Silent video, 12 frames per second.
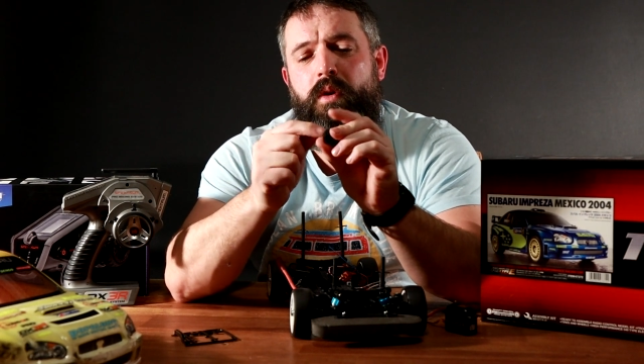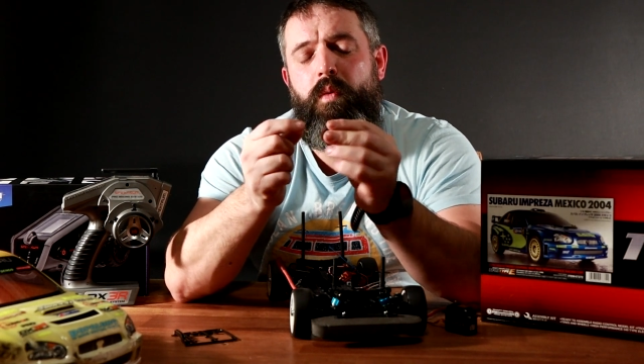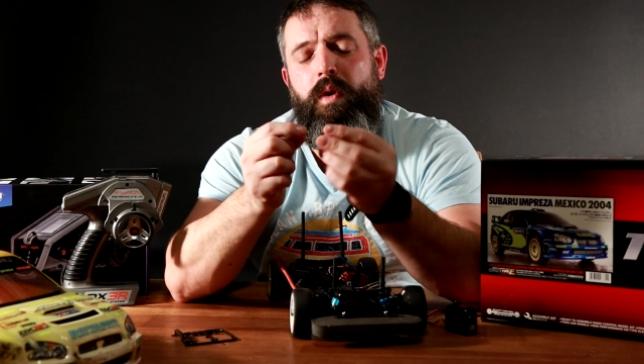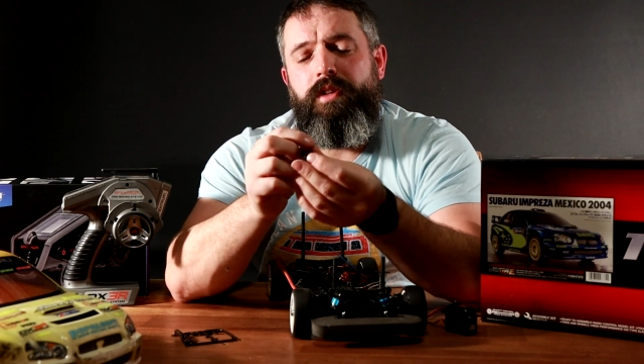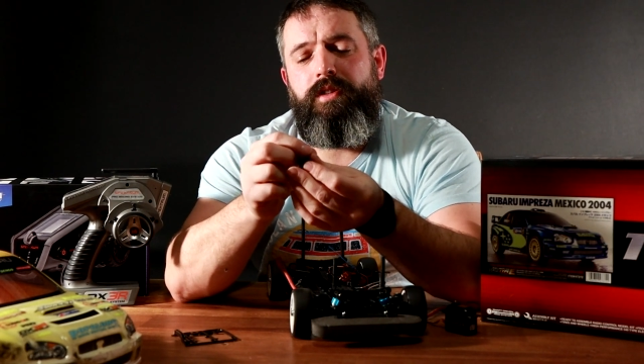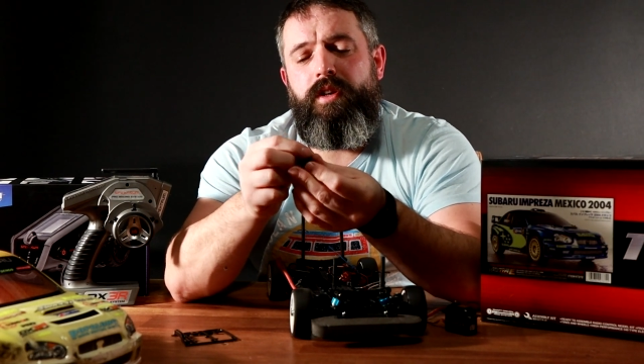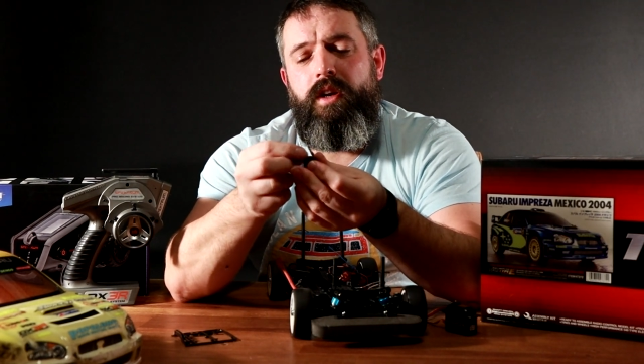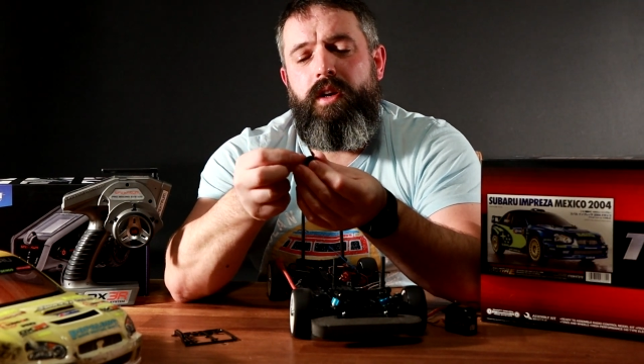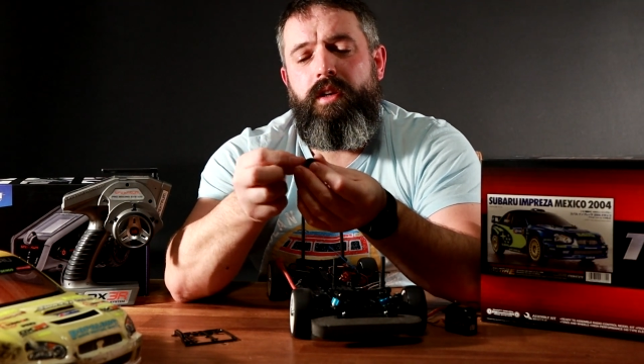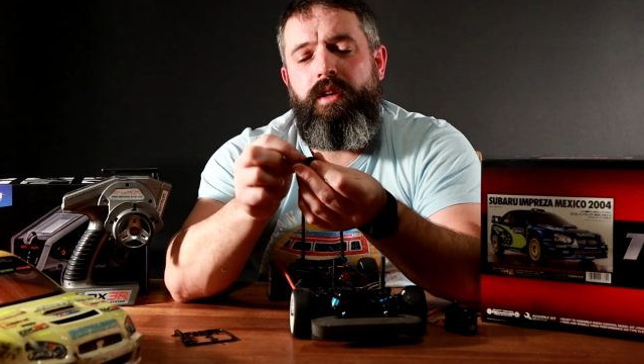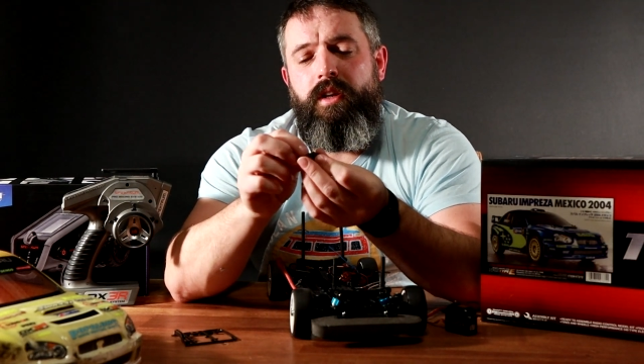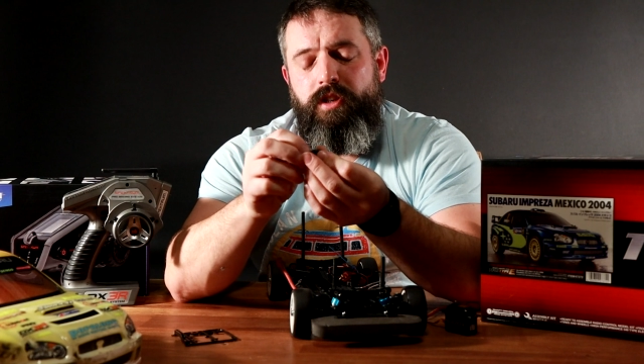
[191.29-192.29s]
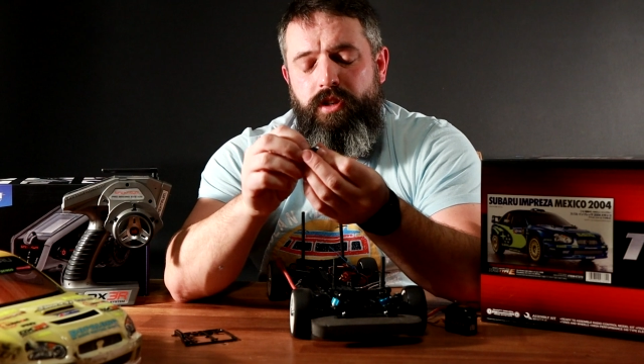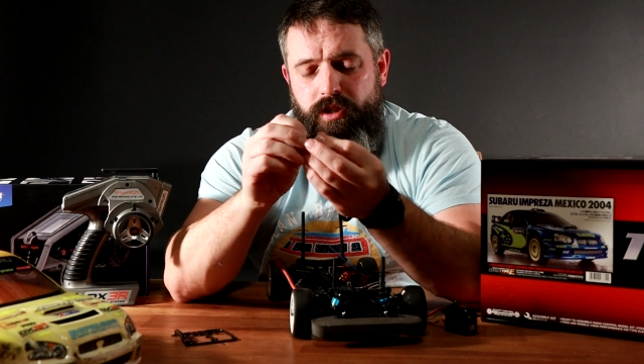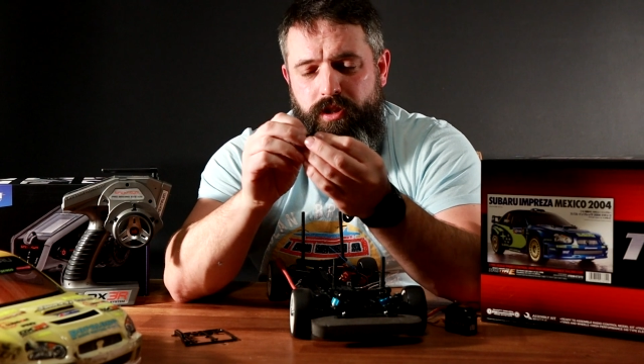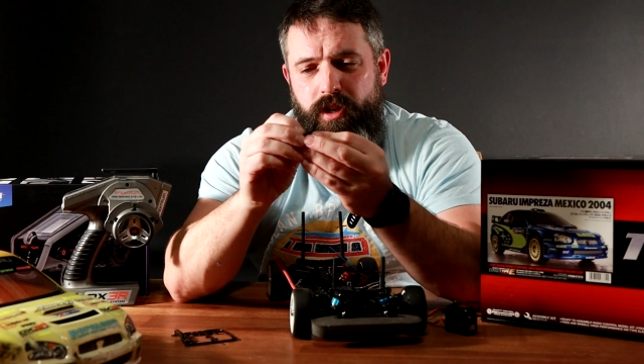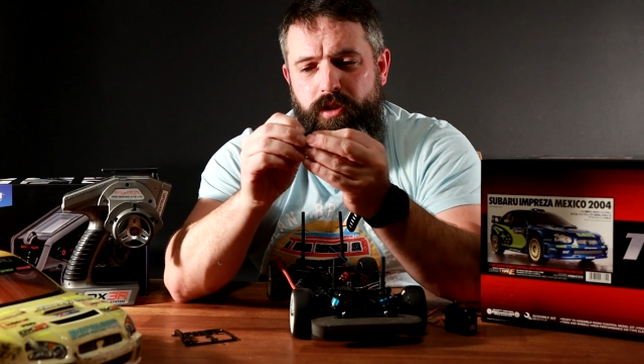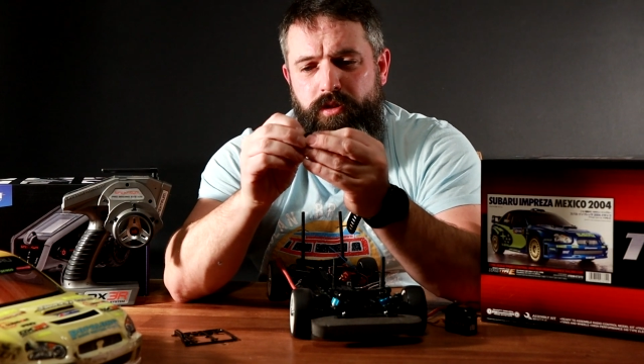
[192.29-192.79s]
one turn
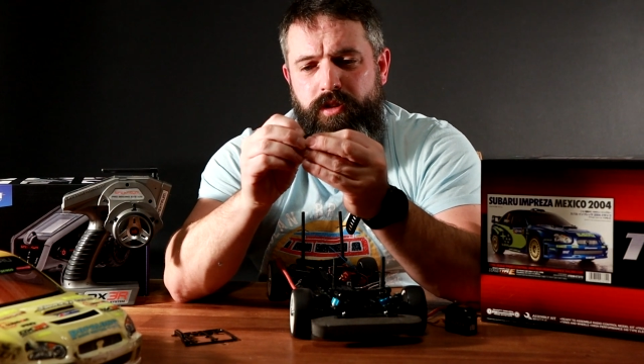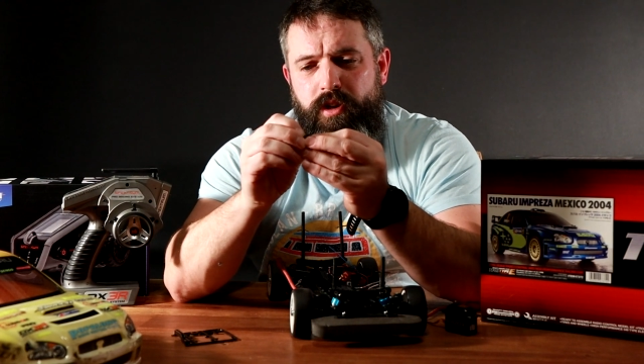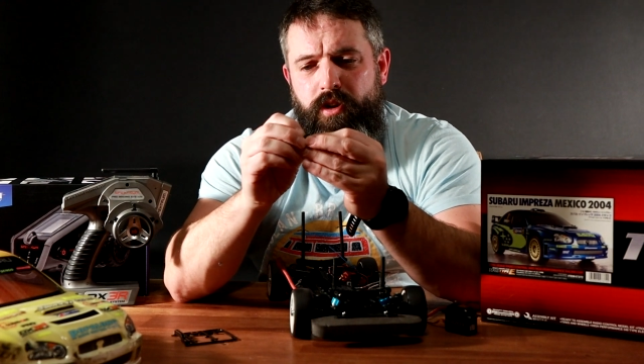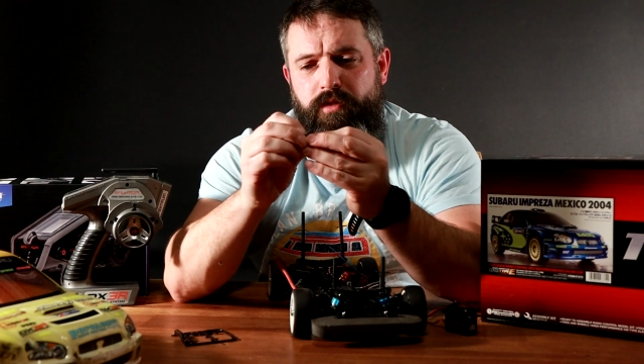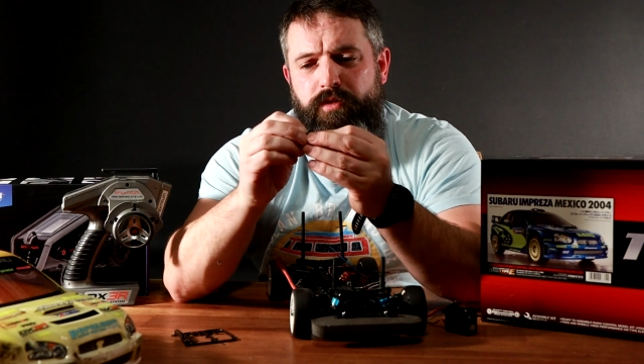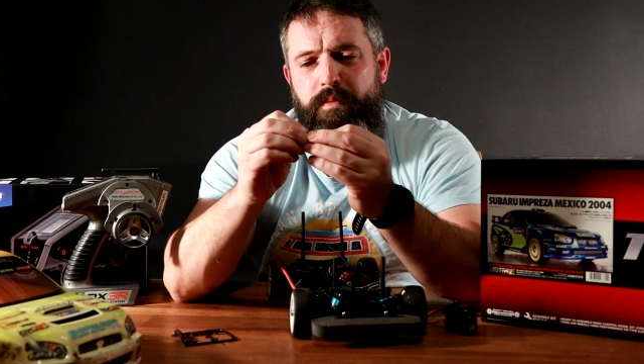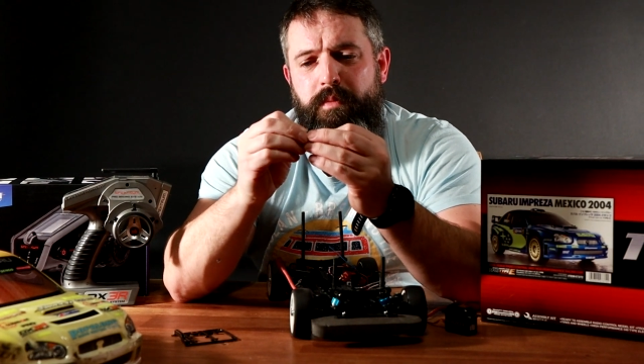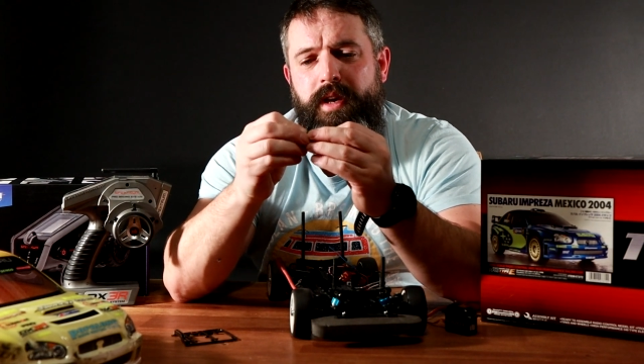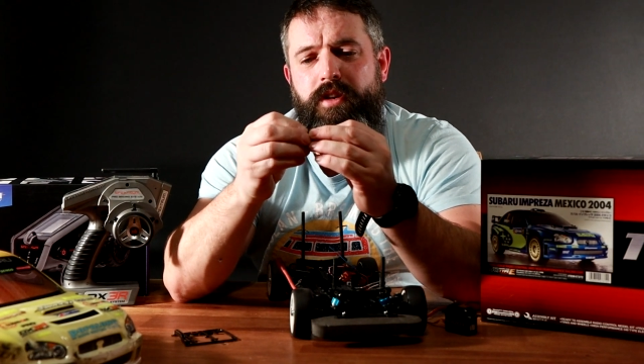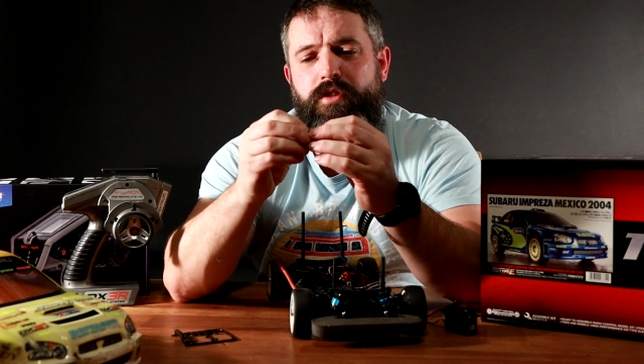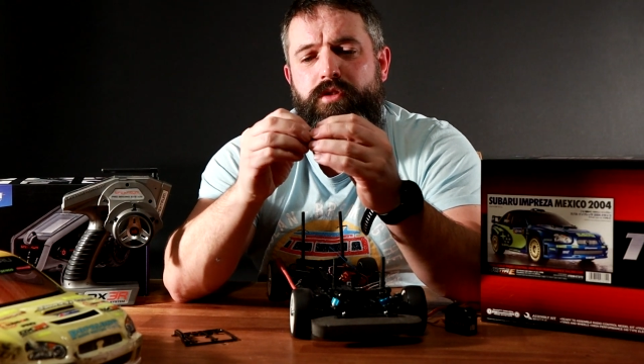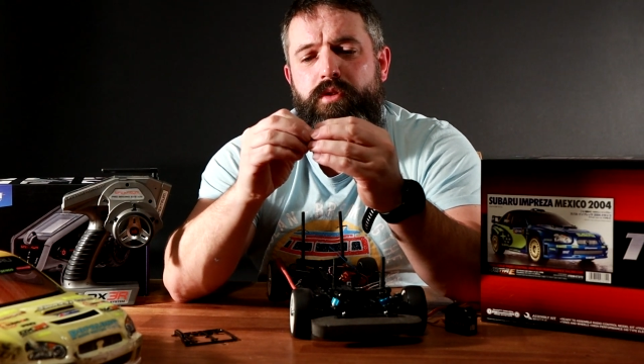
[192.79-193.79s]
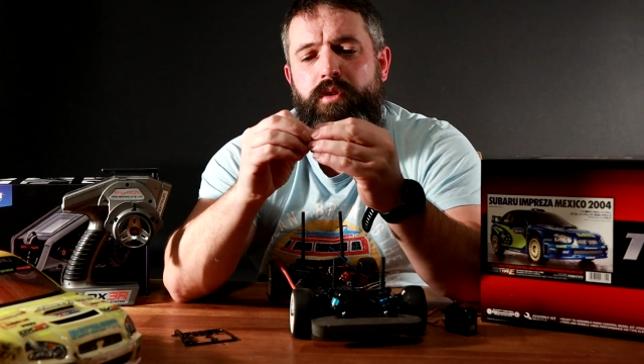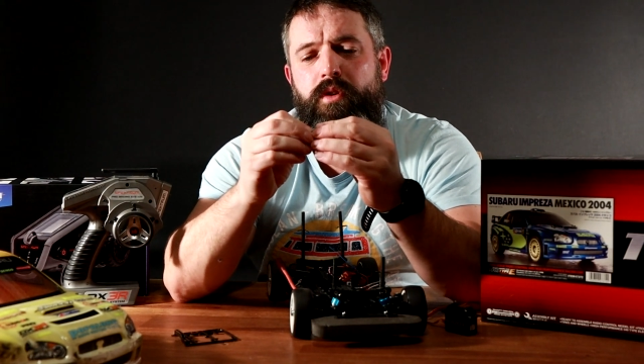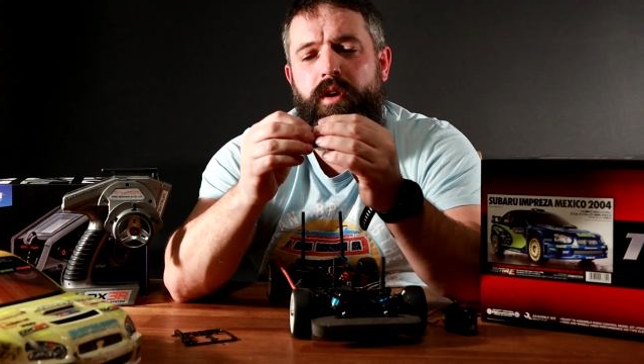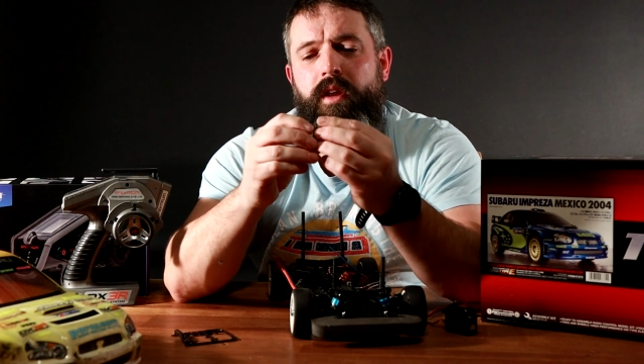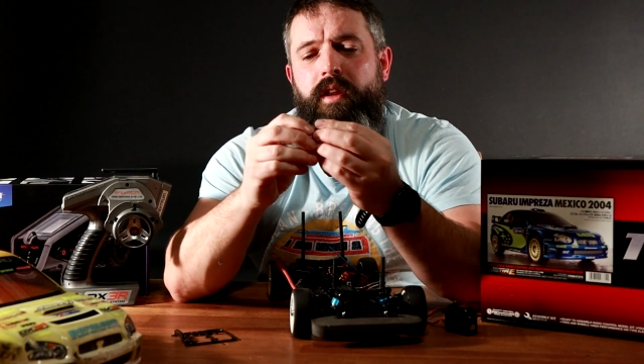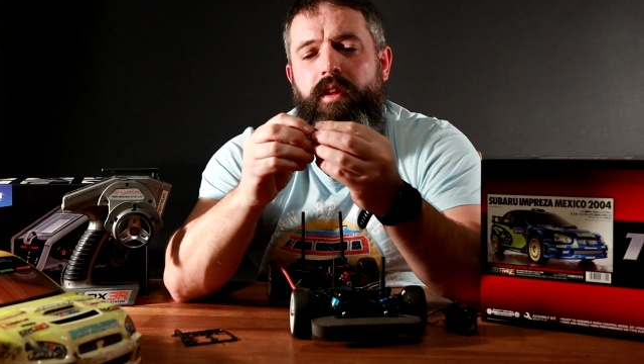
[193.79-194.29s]
just to loosen it off to make sure